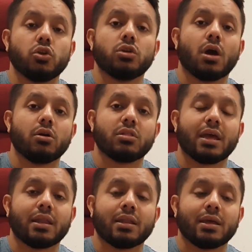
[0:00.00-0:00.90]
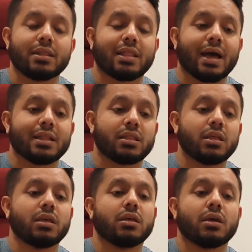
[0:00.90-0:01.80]
know then that
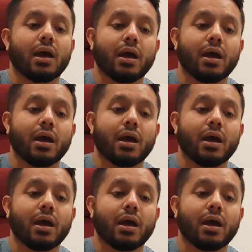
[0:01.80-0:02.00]
the